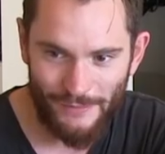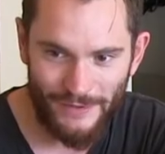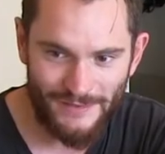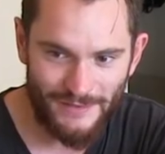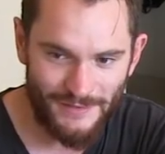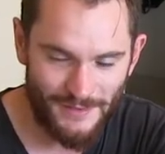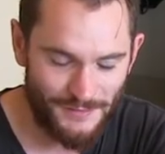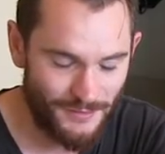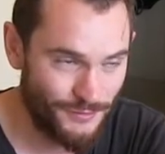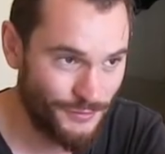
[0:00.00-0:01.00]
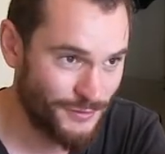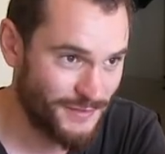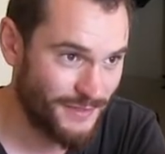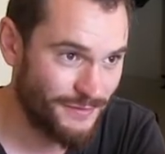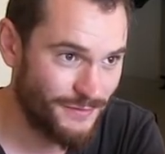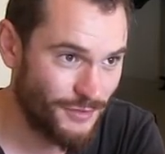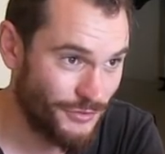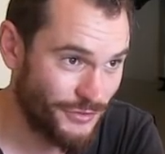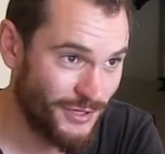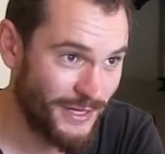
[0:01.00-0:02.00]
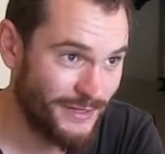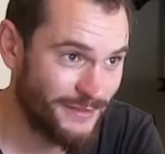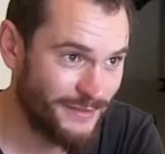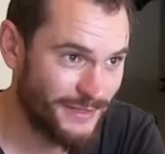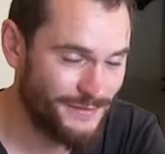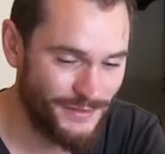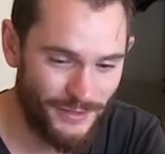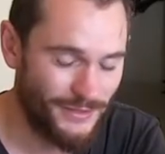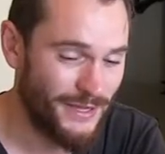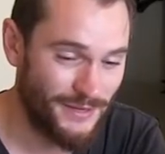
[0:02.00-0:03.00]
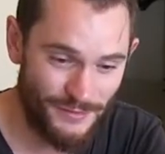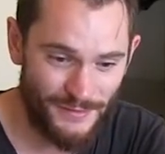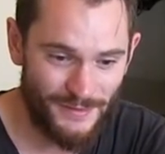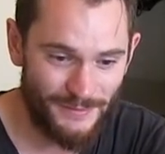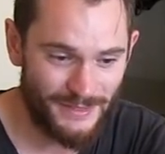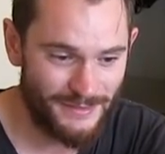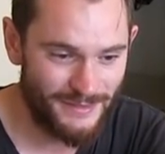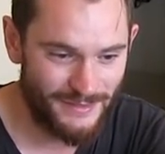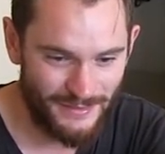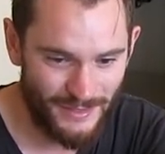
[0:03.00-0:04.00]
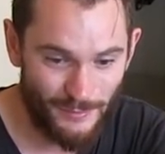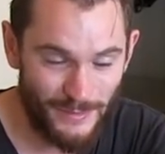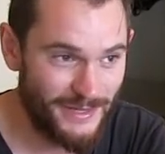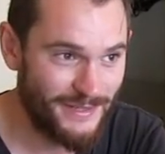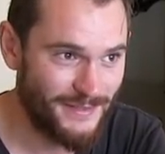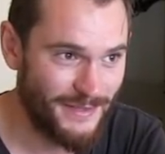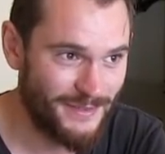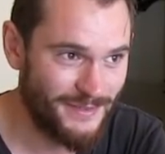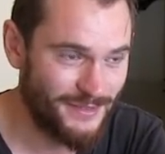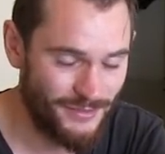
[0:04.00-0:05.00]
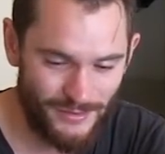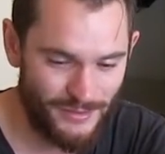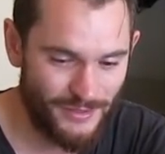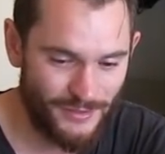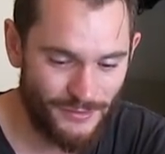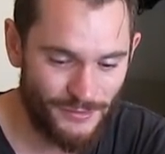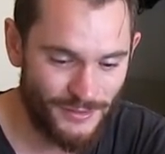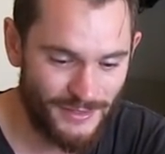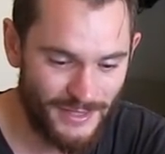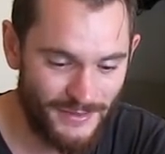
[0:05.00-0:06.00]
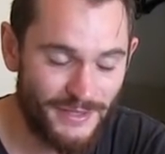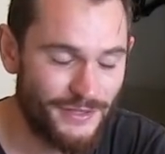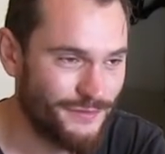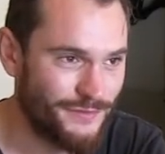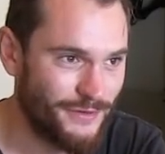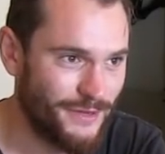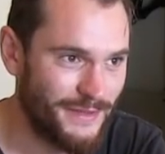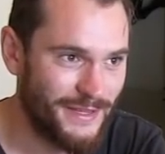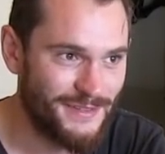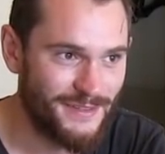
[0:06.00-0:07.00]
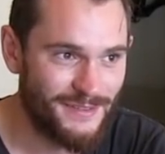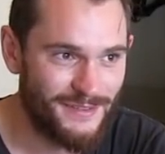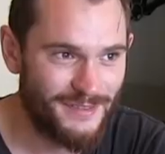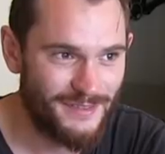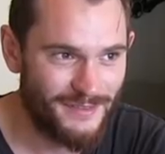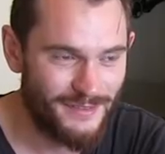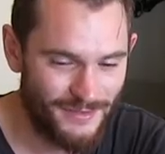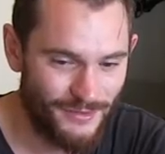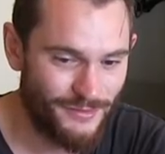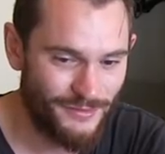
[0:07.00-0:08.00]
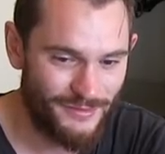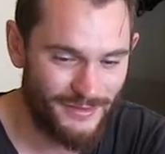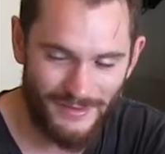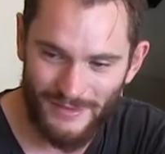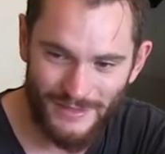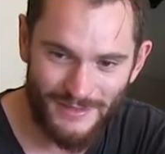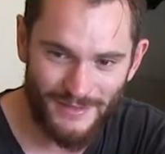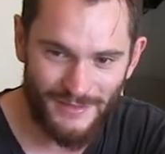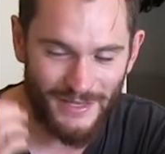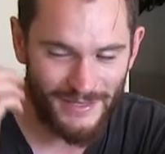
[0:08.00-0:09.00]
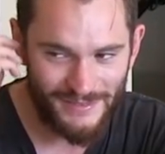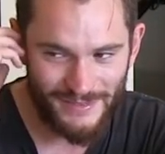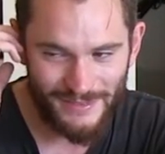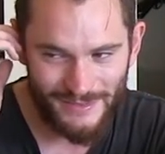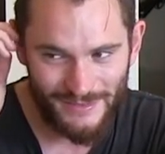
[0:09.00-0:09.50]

how easy it is just to Google stuff online if you don't know how to do something in a media sense, you can Google it and then you can figure out the answer. Yeah. So it's just that easy.